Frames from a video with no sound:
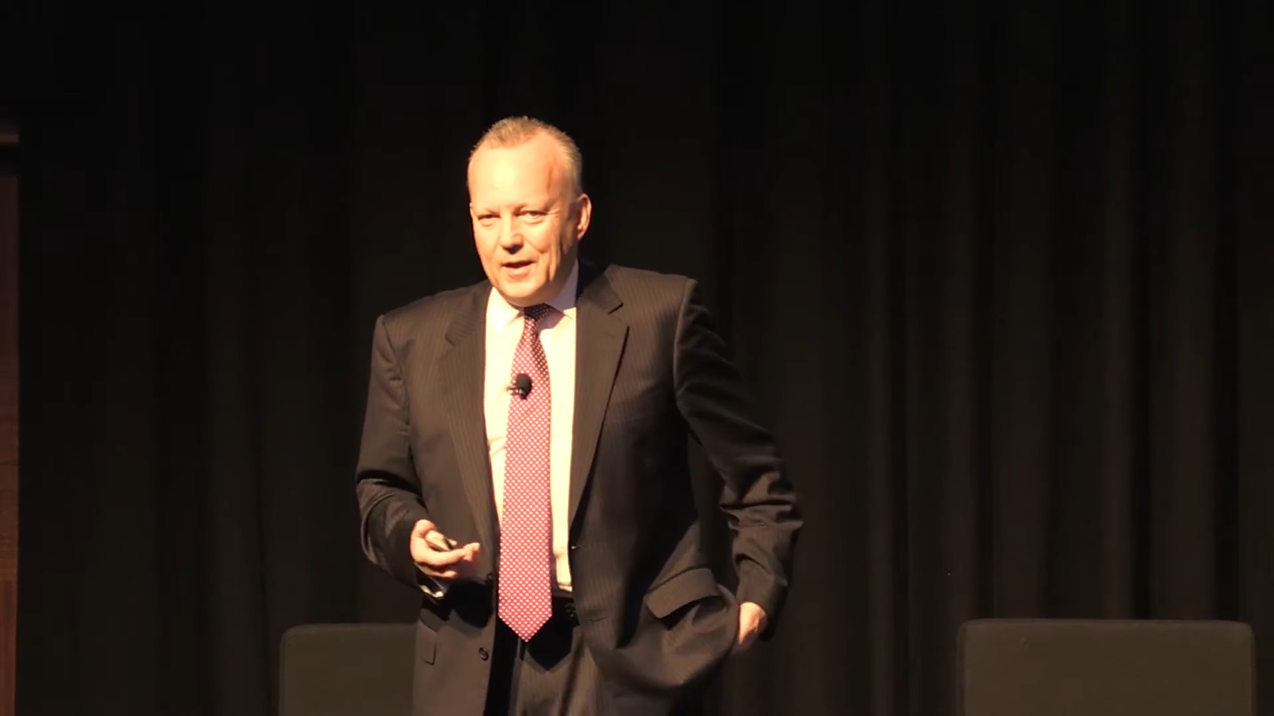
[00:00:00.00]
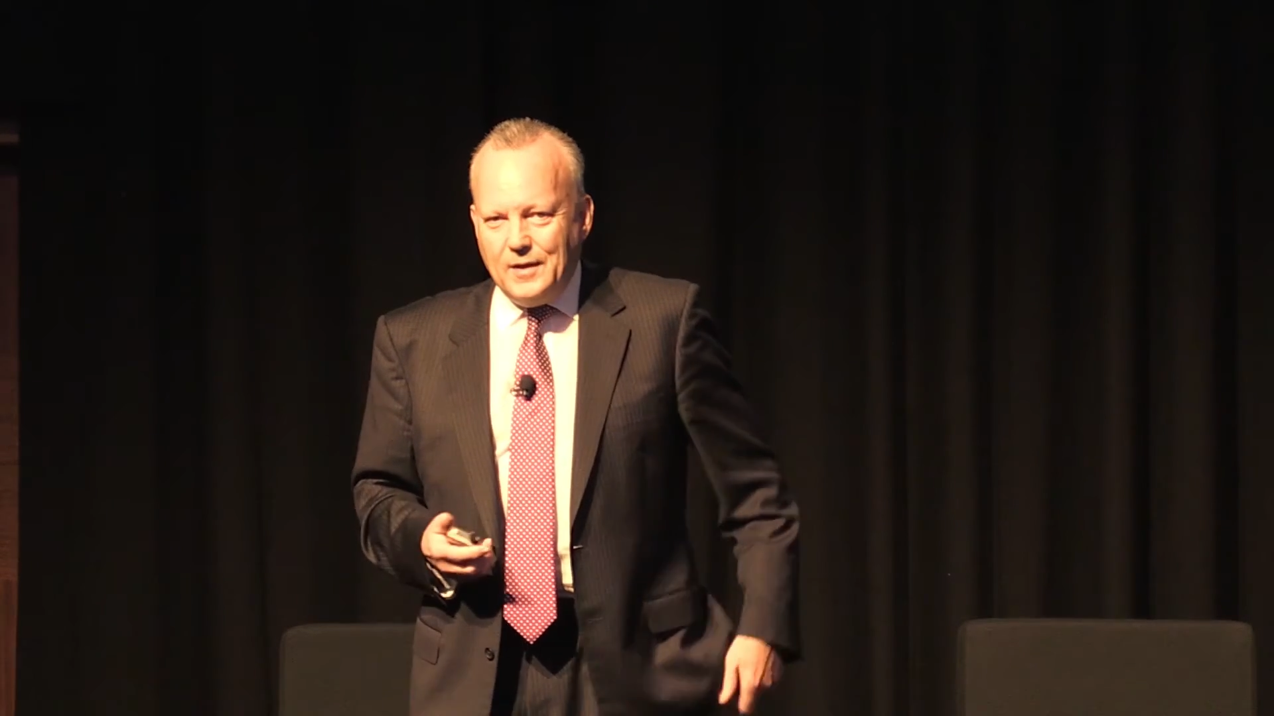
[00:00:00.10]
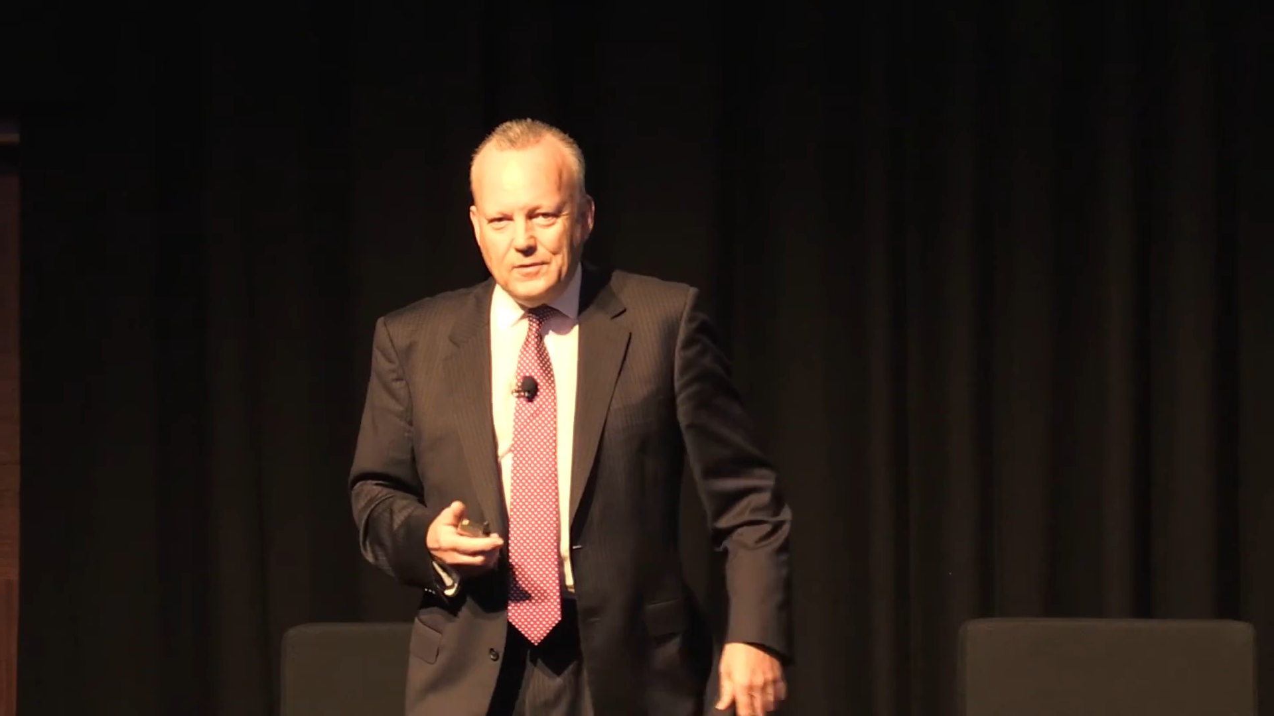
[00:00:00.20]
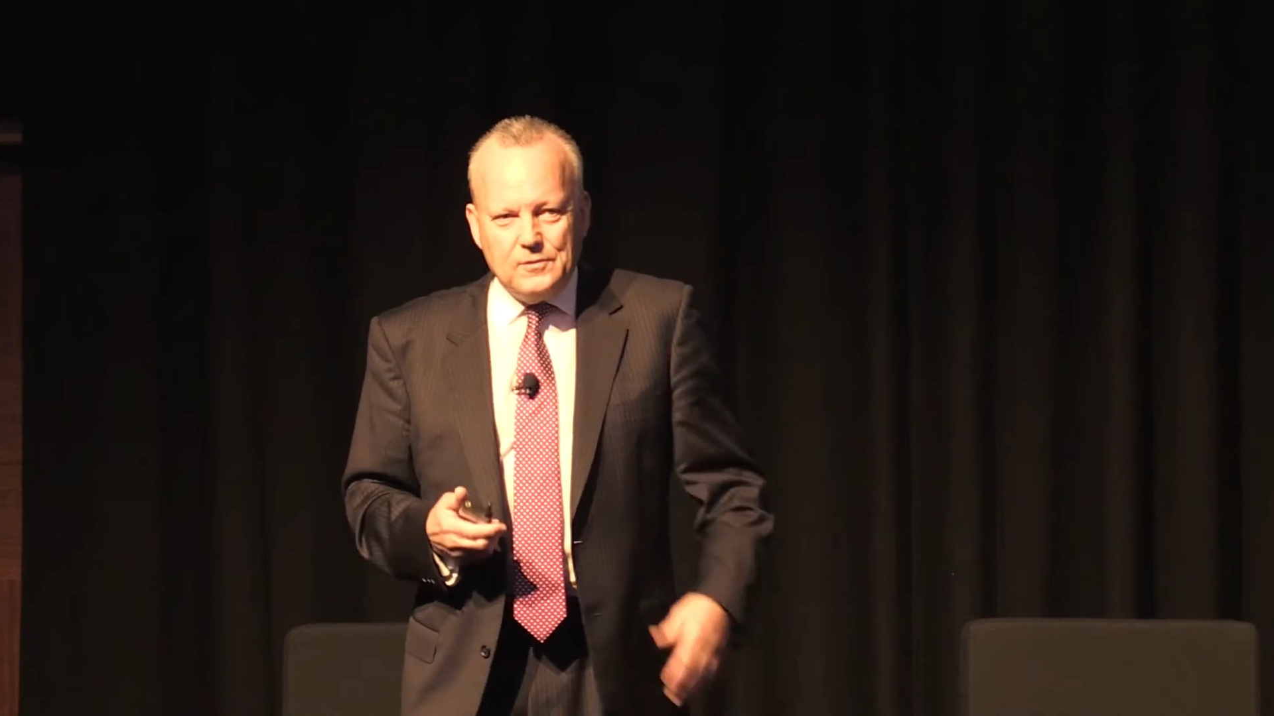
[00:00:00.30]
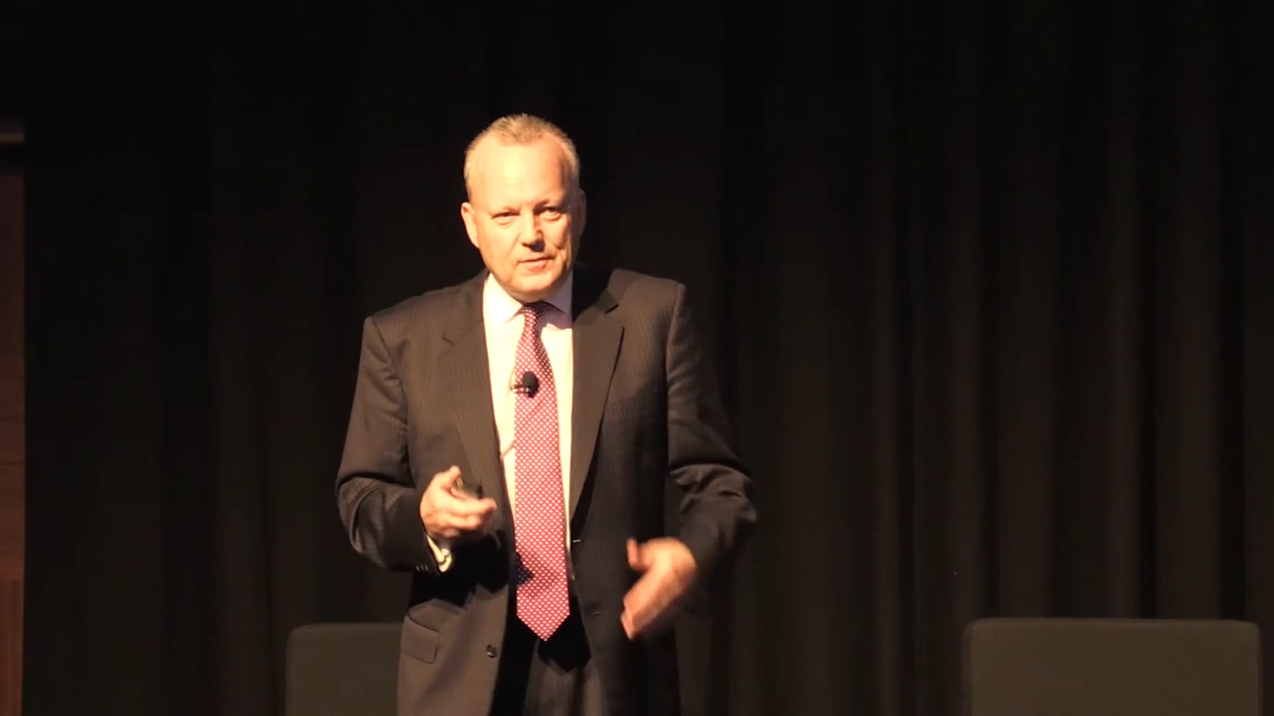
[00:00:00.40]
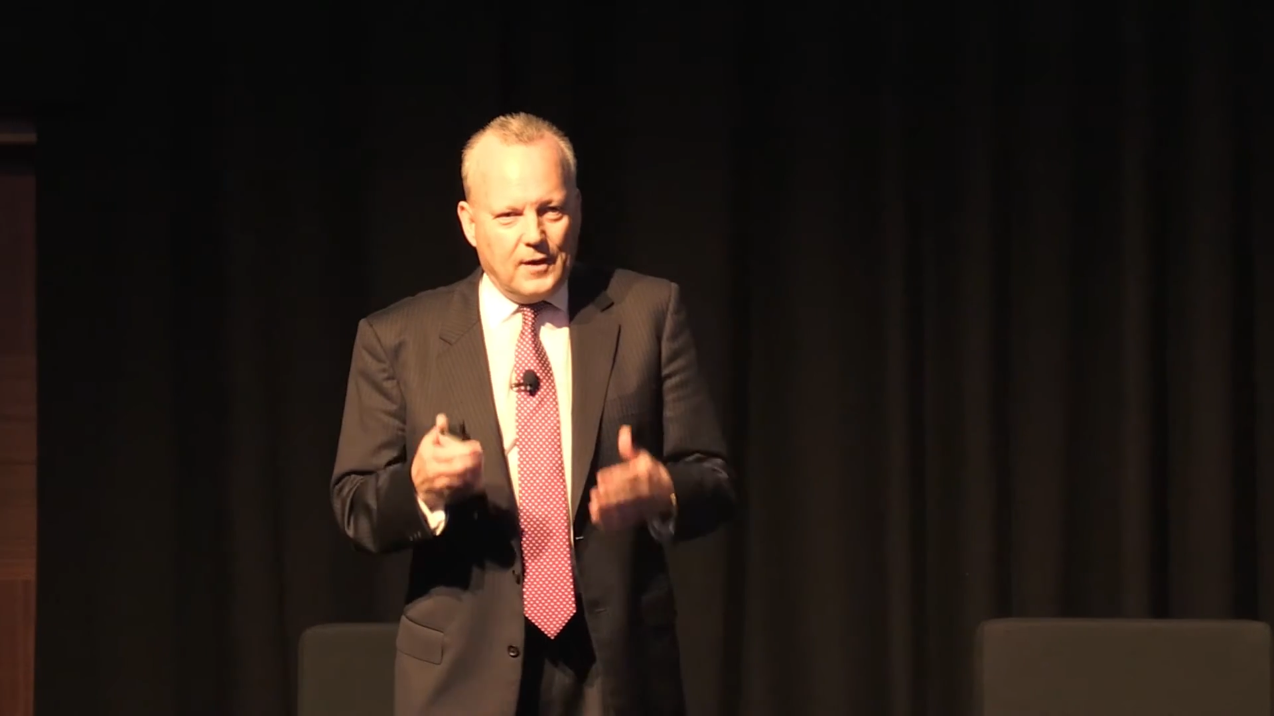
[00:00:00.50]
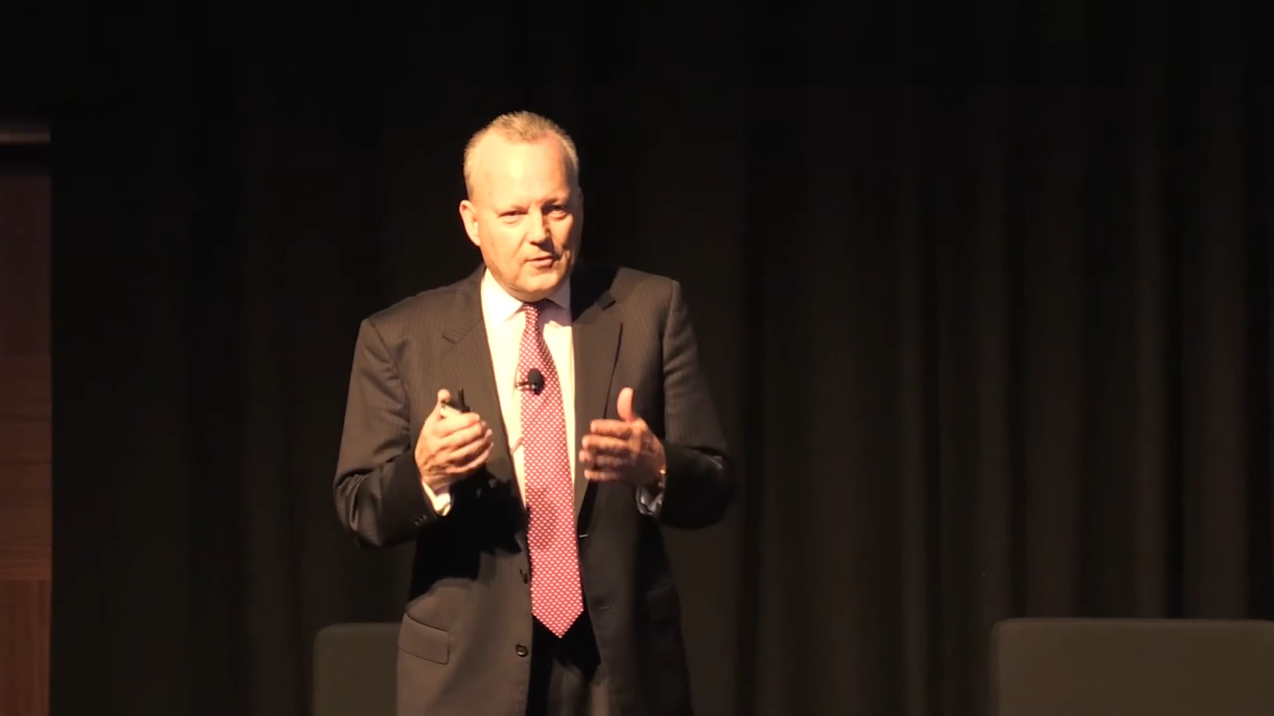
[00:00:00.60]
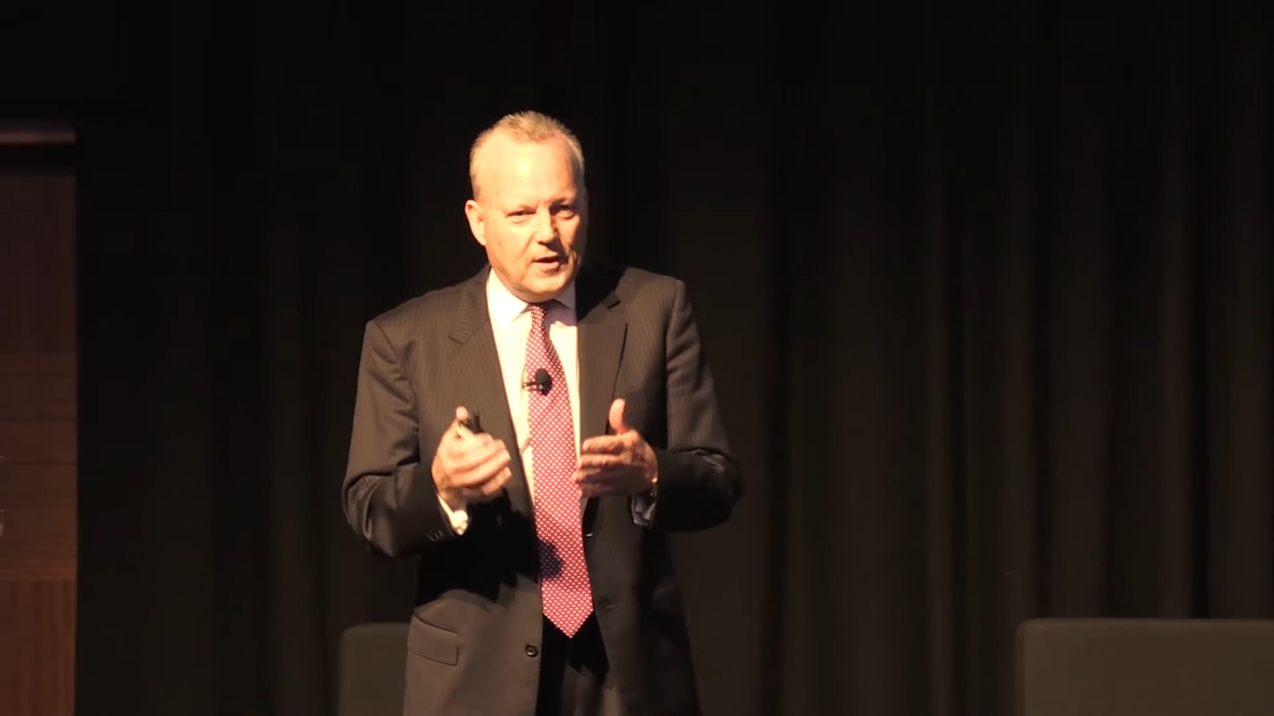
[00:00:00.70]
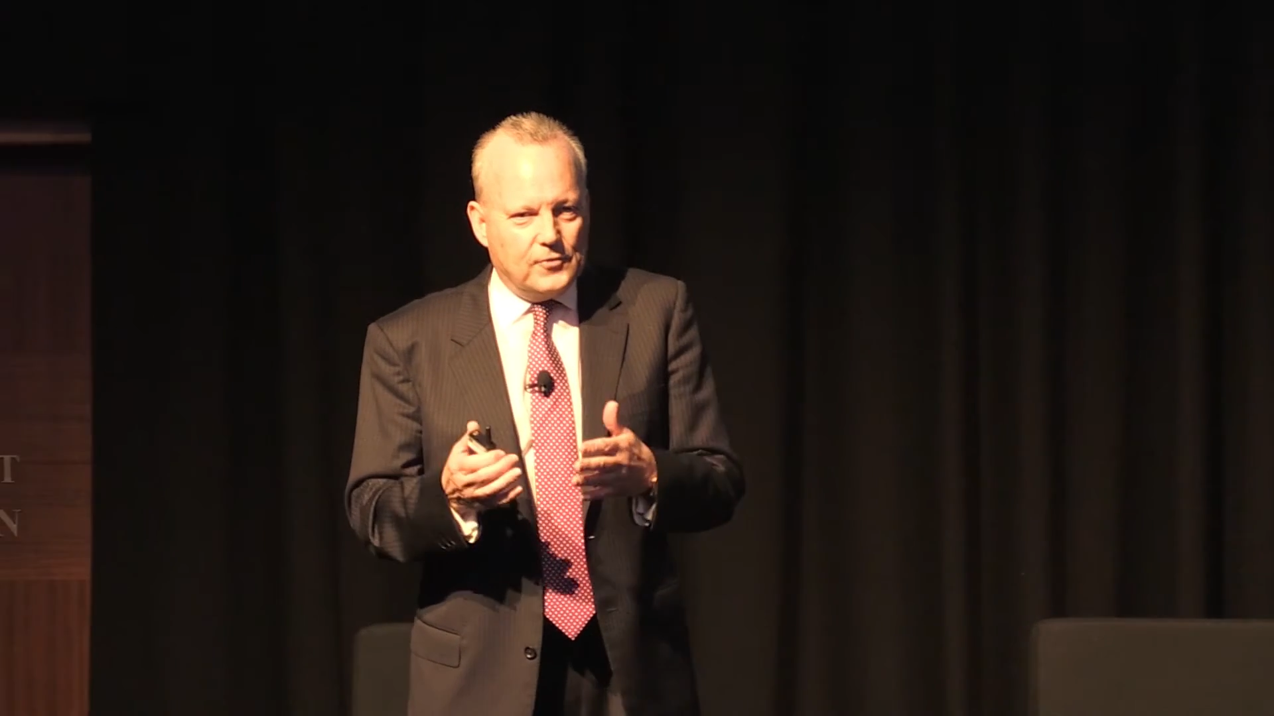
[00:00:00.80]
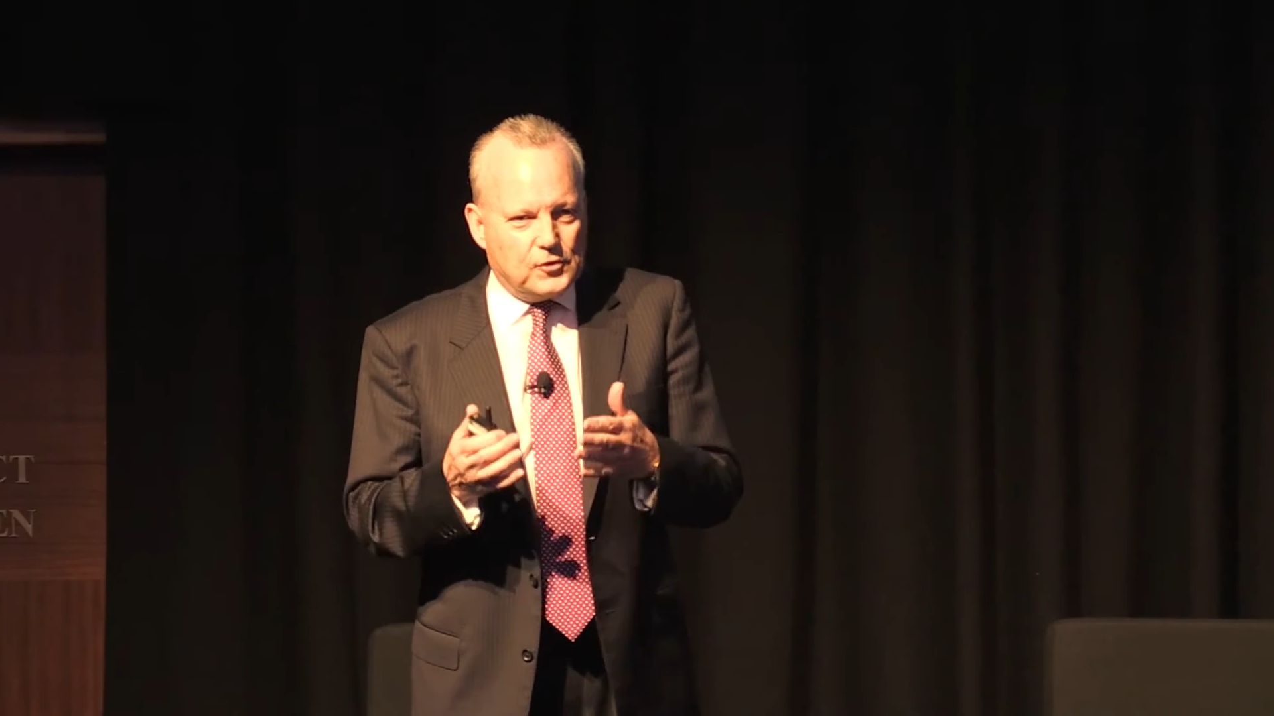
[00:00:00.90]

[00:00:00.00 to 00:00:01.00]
how do you know how the